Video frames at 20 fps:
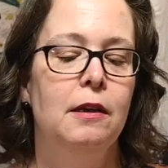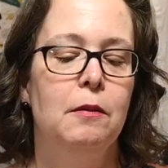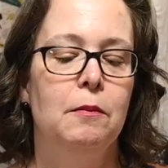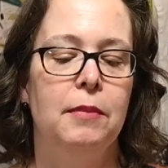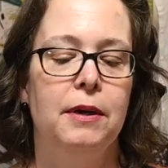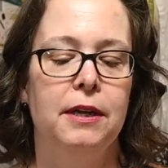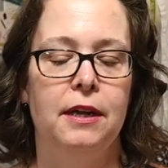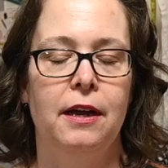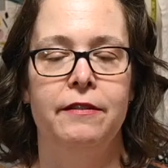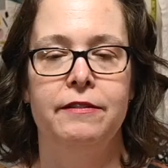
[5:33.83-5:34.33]

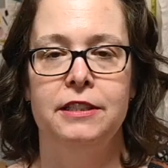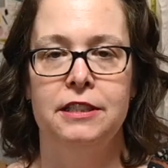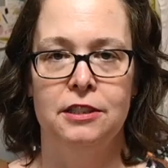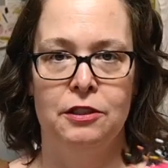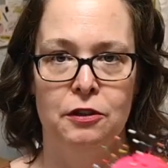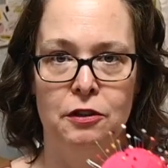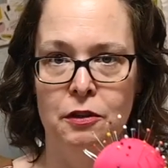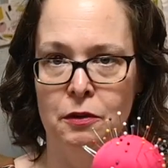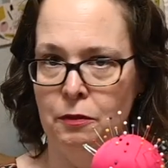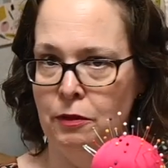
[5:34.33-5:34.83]
but obviously
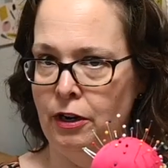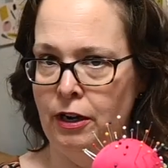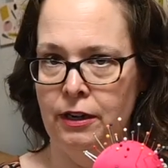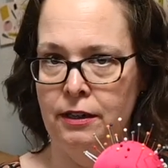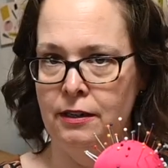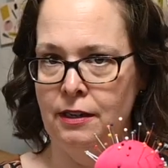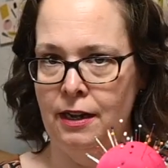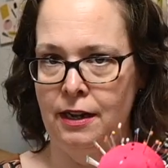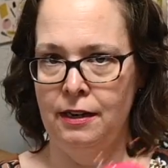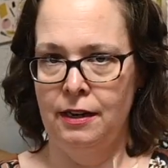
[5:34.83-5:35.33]
you can wear
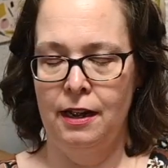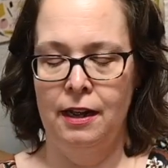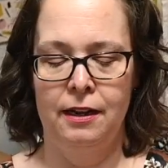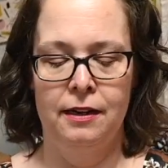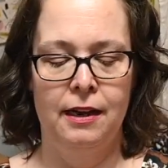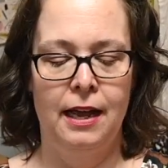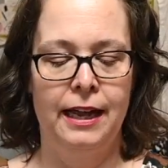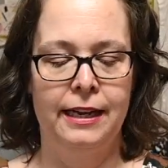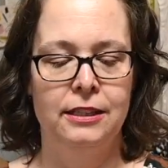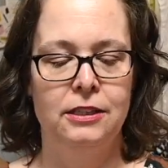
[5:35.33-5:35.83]
it on
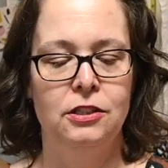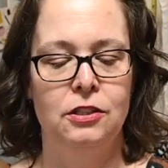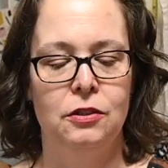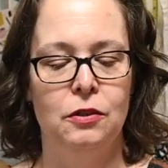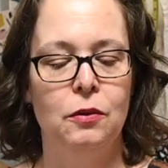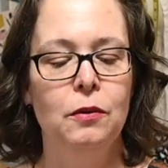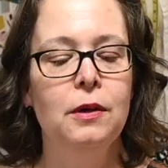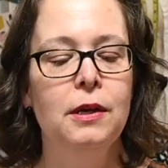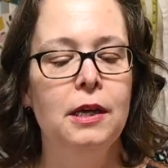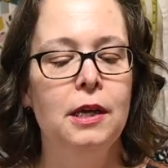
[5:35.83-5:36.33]
high
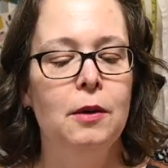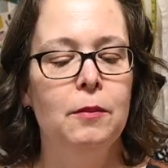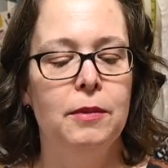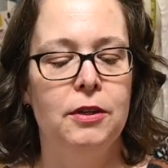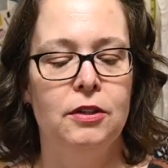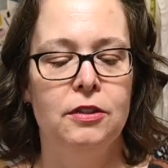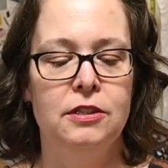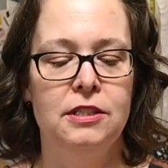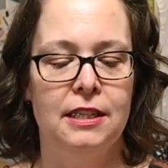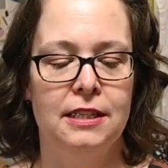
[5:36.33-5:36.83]
too. But
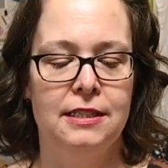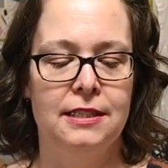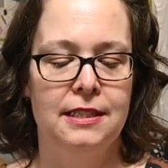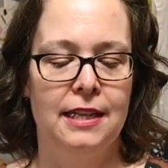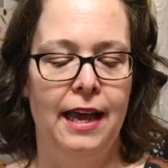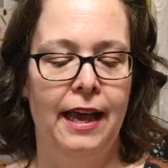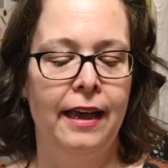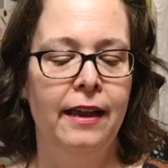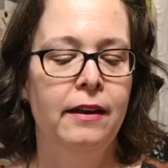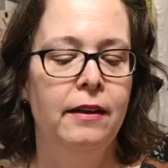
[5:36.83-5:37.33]
you adjust
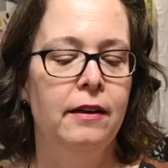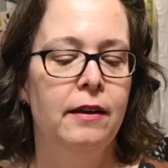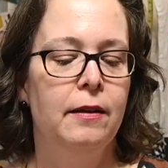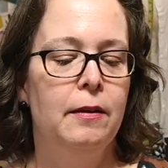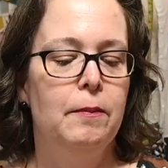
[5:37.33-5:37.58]
that.